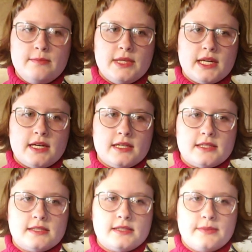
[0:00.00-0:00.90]

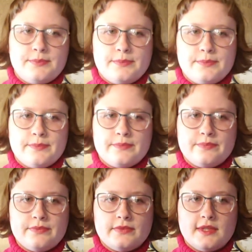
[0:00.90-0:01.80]
because
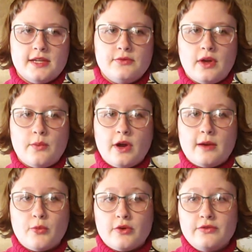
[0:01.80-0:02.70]
if I wear
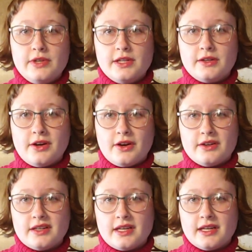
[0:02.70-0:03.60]
a more fitted
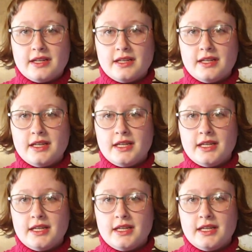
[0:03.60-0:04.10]
cardigan,